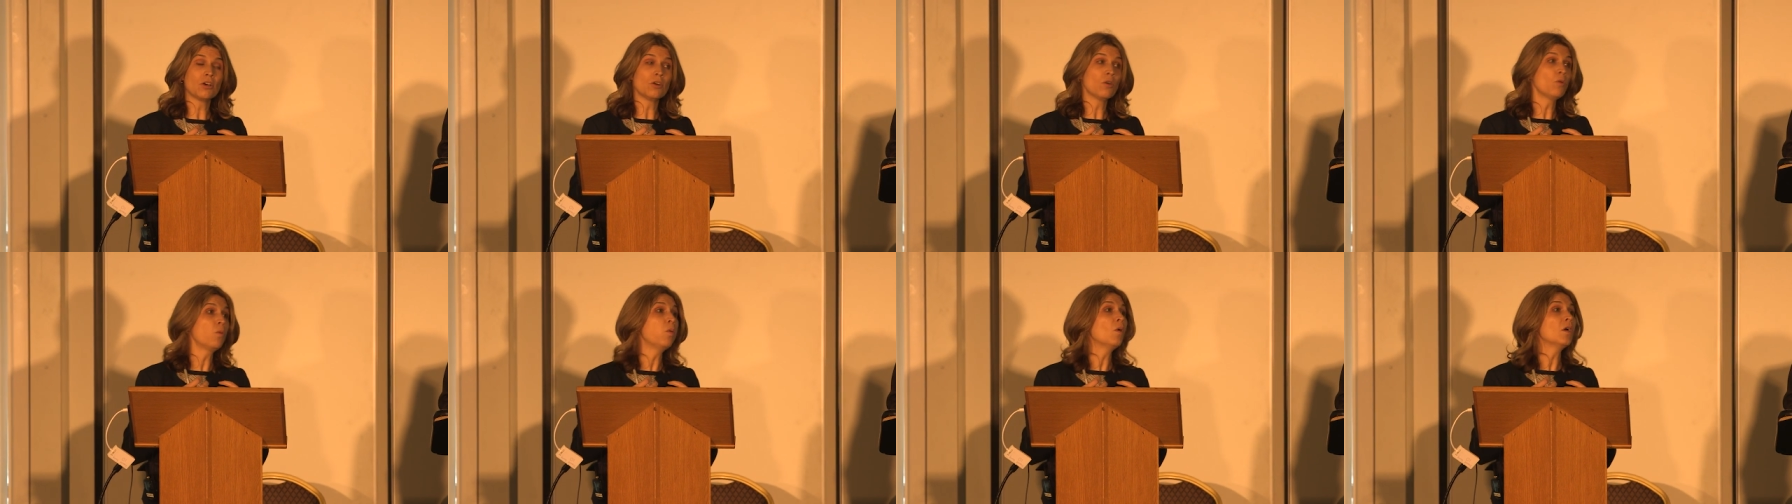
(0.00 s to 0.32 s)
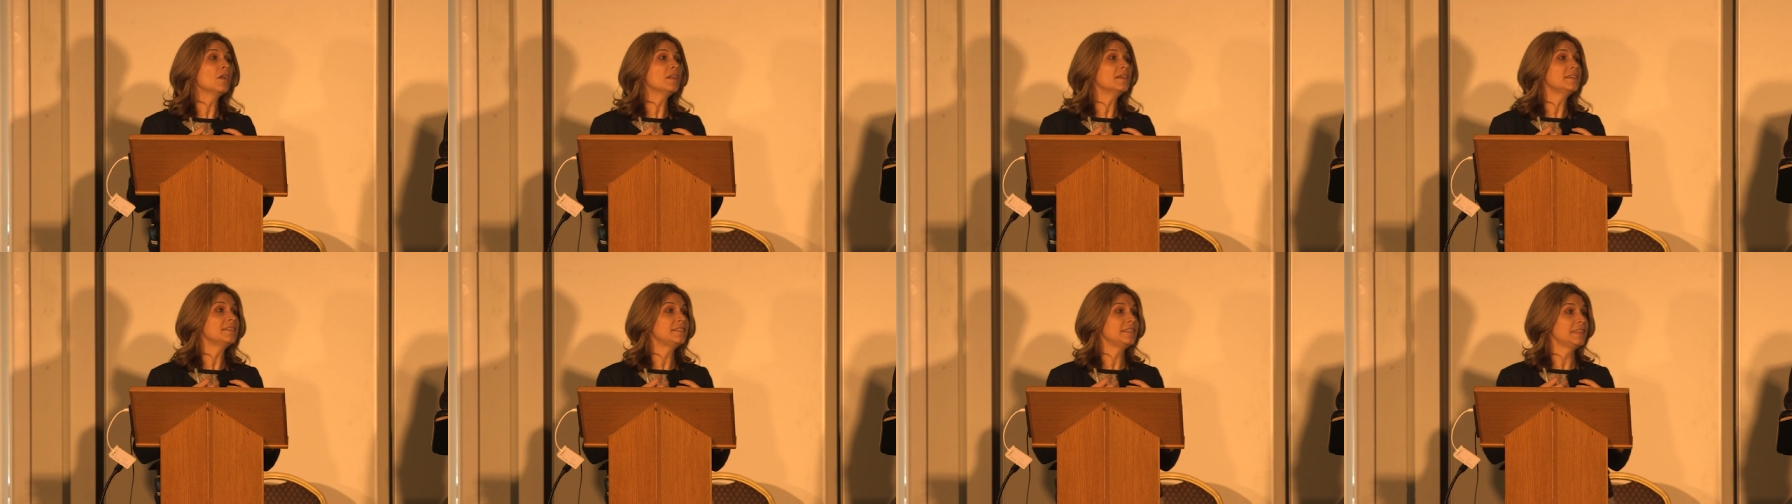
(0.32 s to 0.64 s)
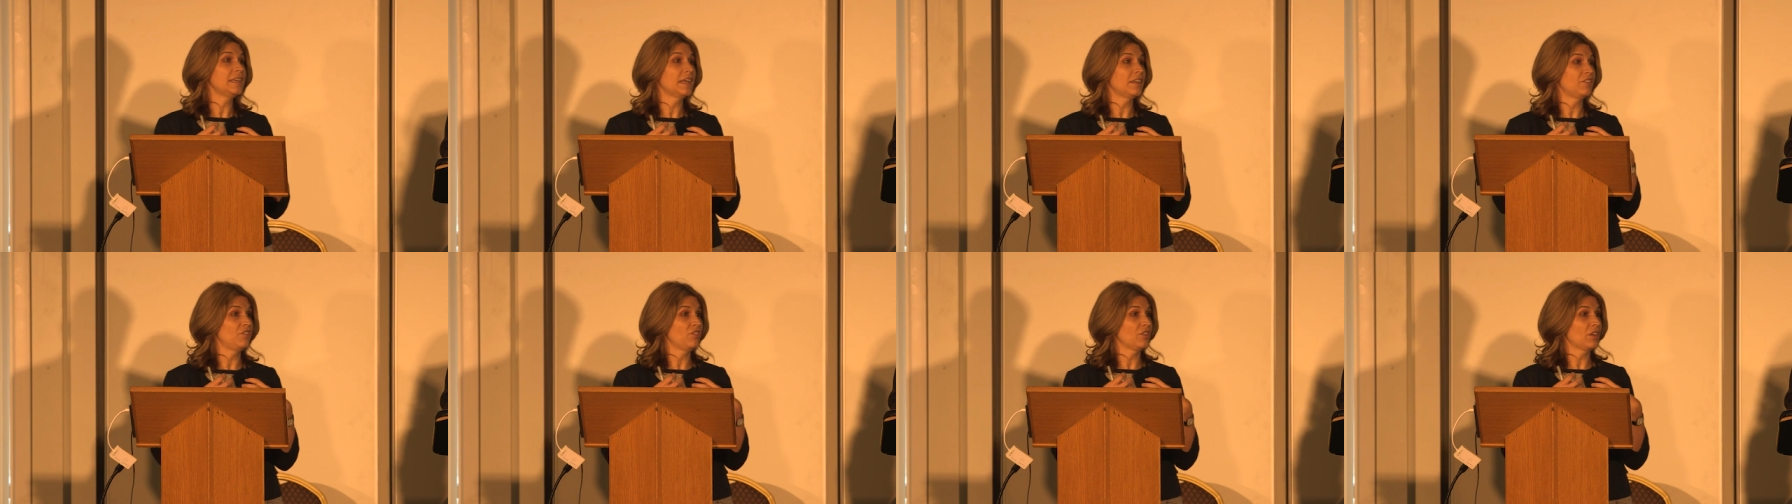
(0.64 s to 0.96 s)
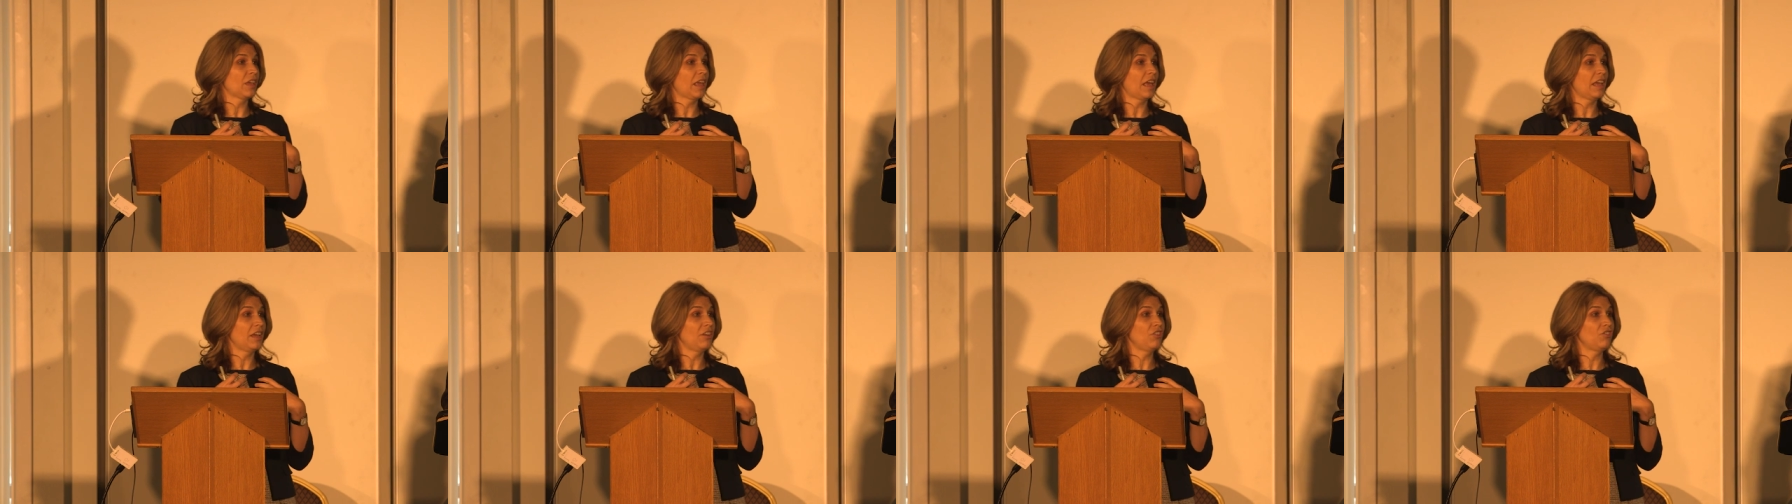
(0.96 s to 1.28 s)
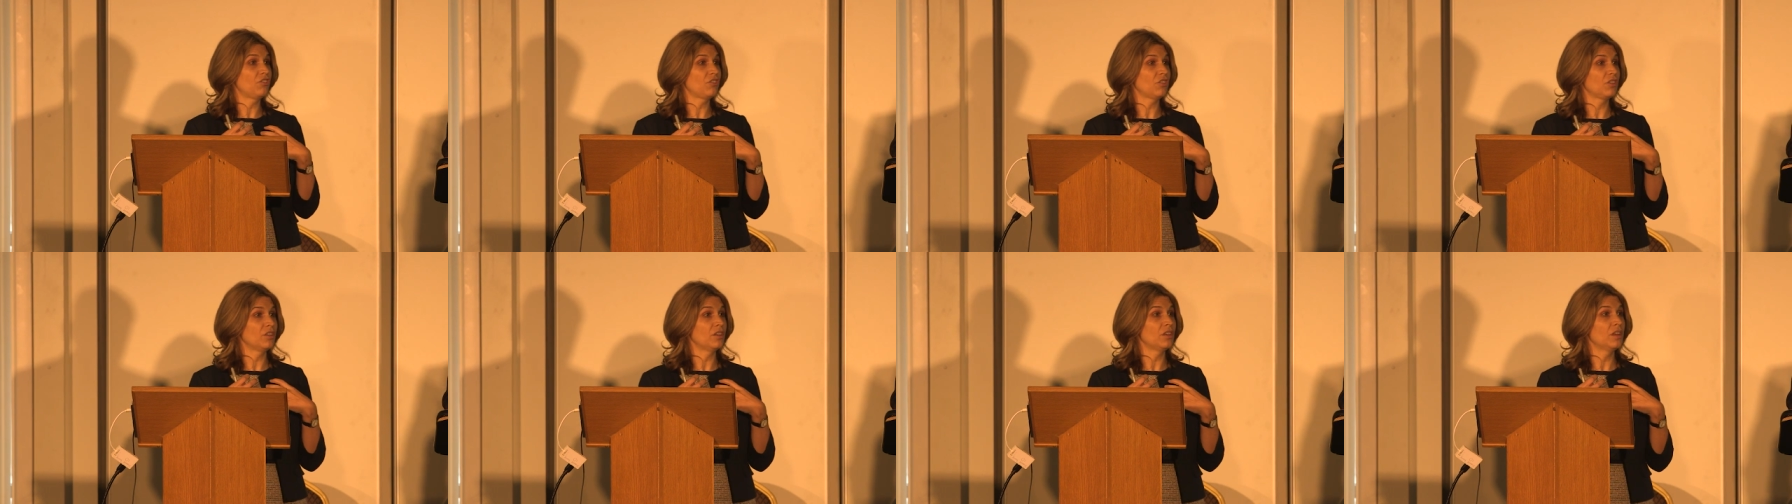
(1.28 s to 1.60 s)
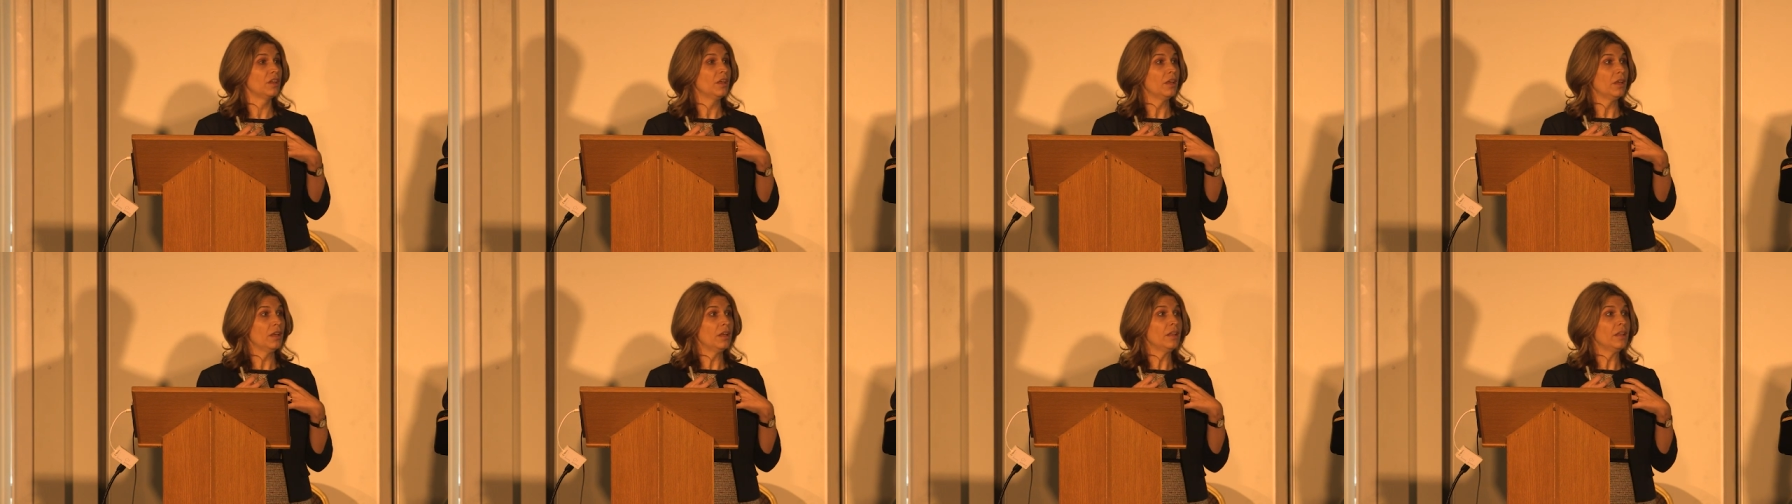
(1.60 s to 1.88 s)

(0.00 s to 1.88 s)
quality education